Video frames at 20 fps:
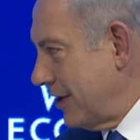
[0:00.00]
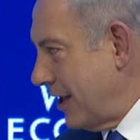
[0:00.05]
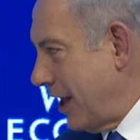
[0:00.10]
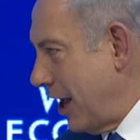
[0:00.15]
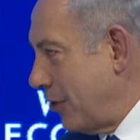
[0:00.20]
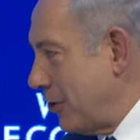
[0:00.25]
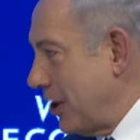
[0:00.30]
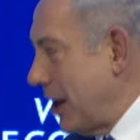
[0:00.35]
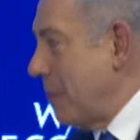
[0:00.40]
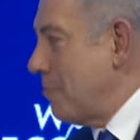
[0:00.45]

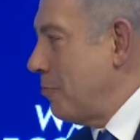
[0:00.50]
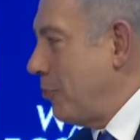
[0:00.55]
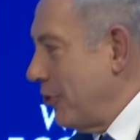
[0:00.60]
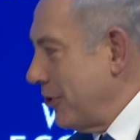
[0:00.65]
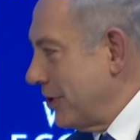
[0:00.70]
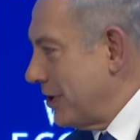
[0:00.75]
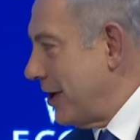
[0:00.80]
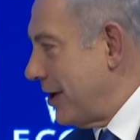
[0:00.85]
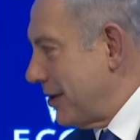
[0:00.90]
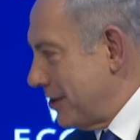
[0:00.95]
How can I
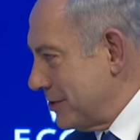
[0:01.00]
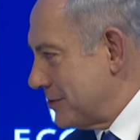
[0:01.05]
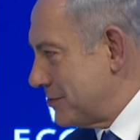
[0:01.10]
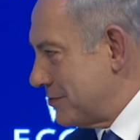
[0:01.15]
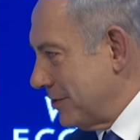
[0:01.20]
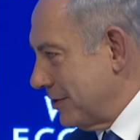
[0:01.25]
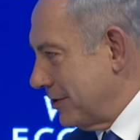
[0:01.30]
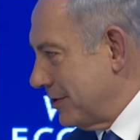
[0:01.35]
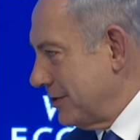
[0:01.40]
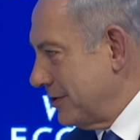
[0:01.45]
boycott
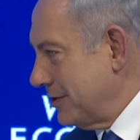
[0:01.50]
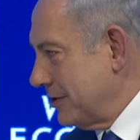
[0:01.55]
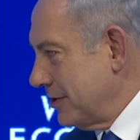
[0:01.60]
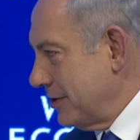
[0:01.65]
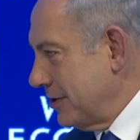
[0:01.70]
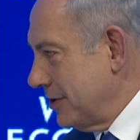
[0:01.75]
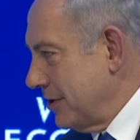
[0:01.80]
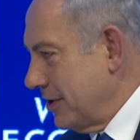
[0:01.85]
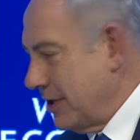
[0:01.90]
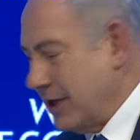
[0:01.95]
Israel?
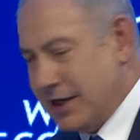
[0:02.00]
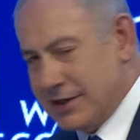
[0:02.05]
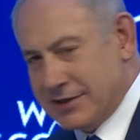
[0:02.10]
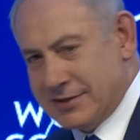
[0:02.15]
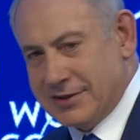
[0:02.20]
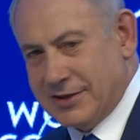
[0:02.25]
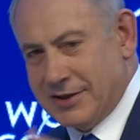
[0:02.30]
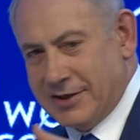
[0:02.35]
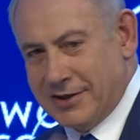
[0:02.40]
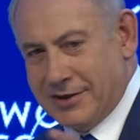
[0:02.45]
He
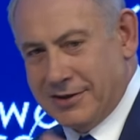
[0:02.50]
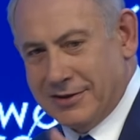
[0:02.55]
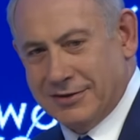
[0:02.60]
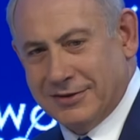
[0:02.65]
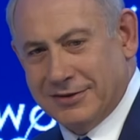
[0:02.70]
has a,